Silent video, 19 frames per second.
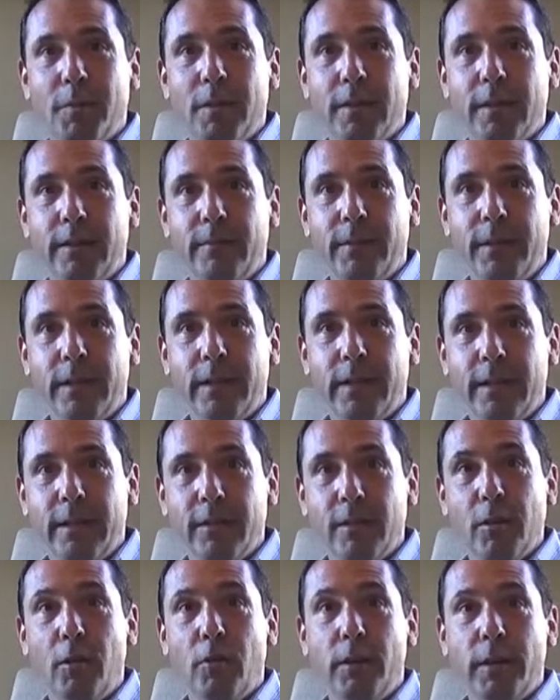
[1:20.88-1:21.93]
living
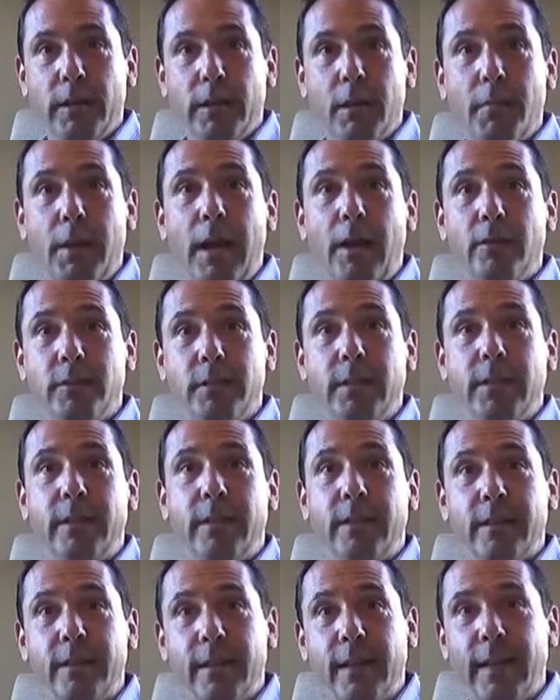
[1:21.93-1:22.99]
in low-income housing,
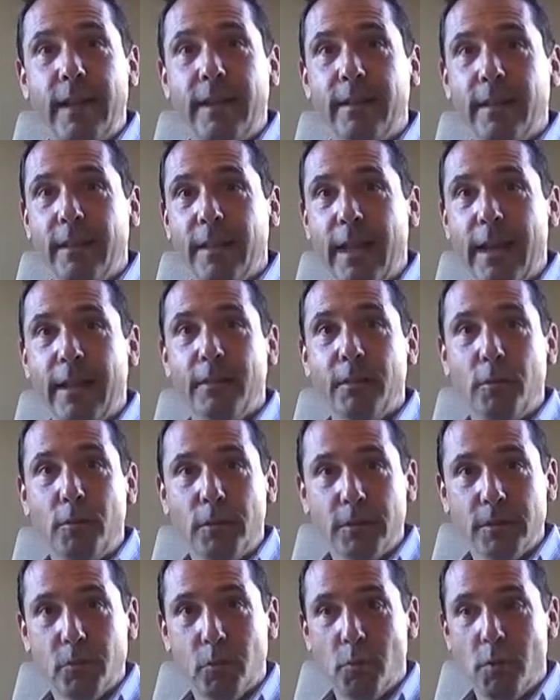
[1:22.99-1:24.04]
and the
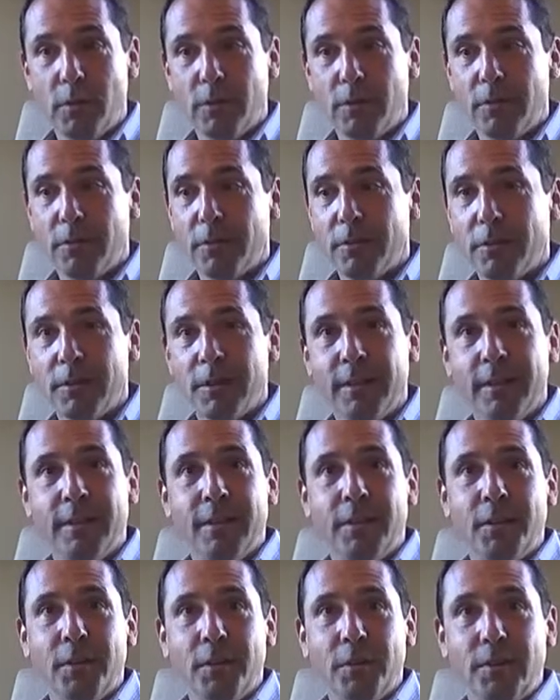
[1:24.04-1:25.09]
landlords were
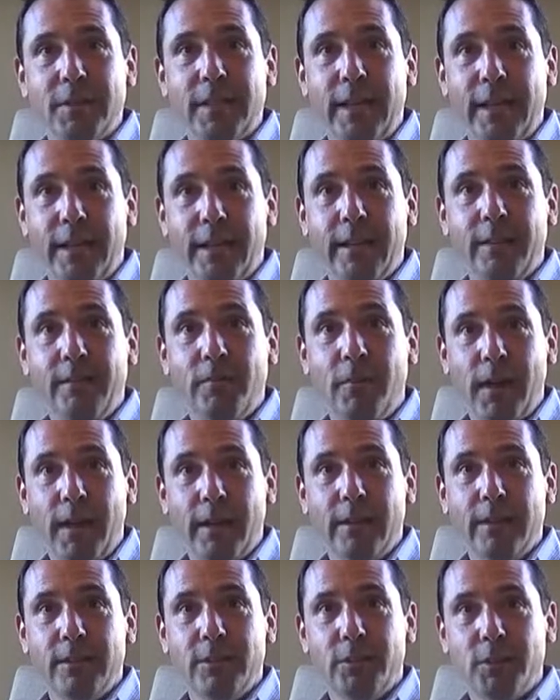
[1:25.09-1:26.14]
taking
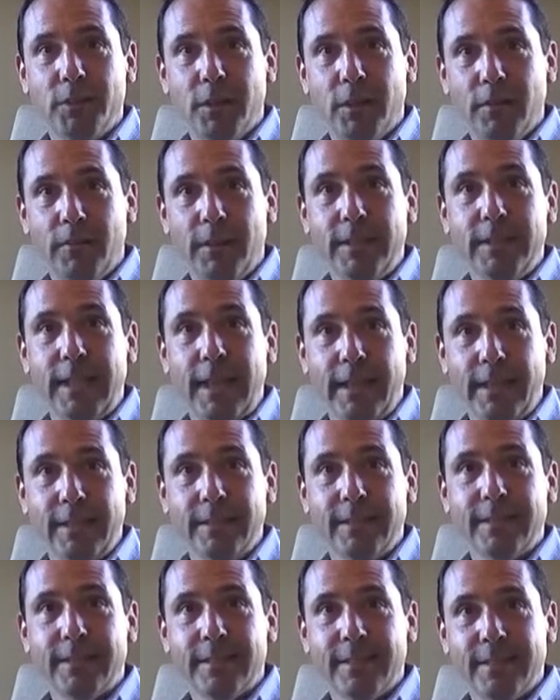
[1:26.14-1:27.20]
advantage of the
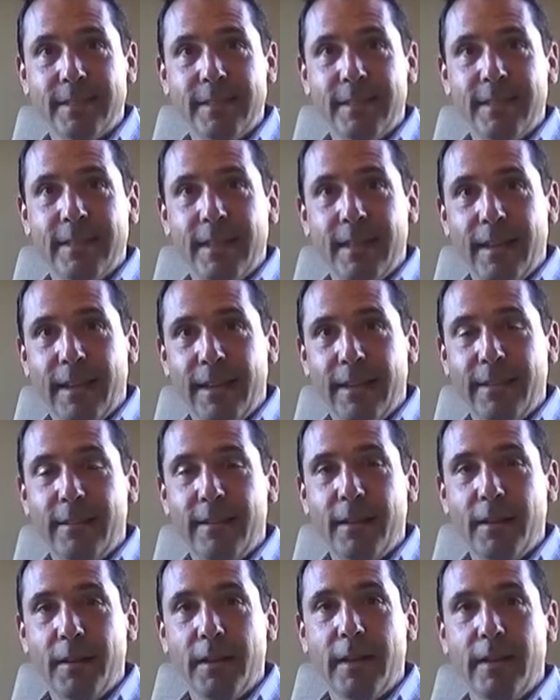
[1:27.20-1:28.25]
tenants
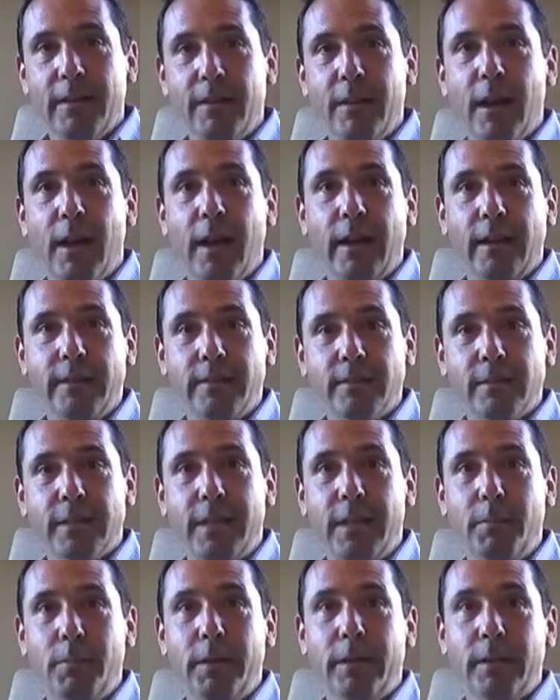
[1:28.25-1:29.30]
and not
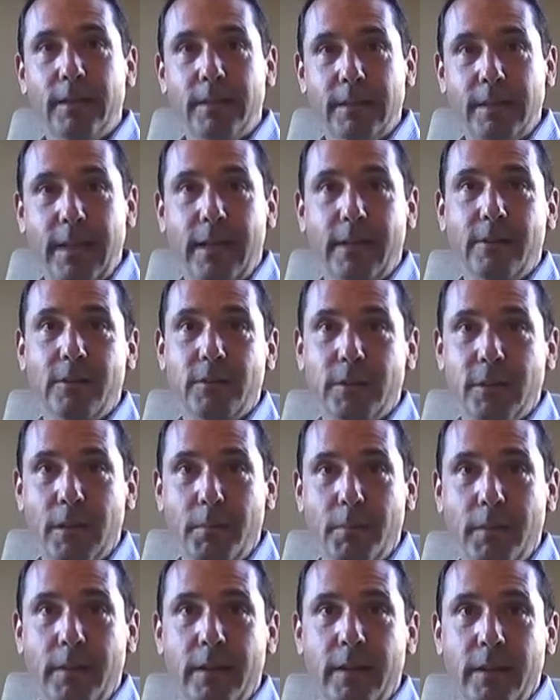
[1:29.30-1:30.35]
keeping the standards
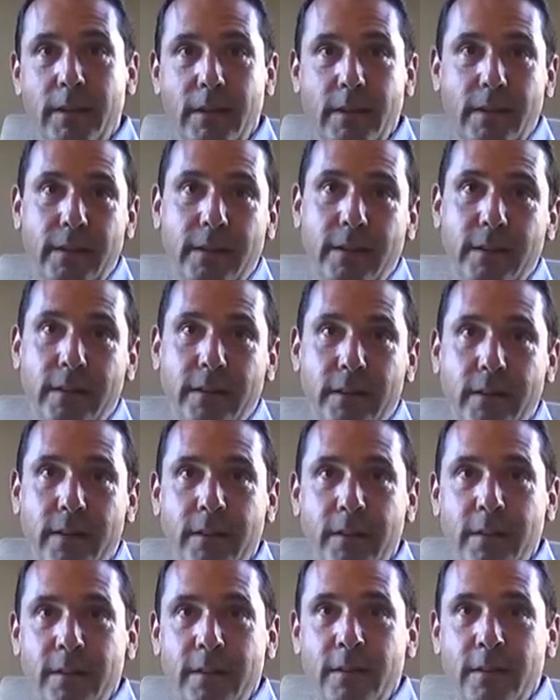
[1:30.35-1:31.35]
up in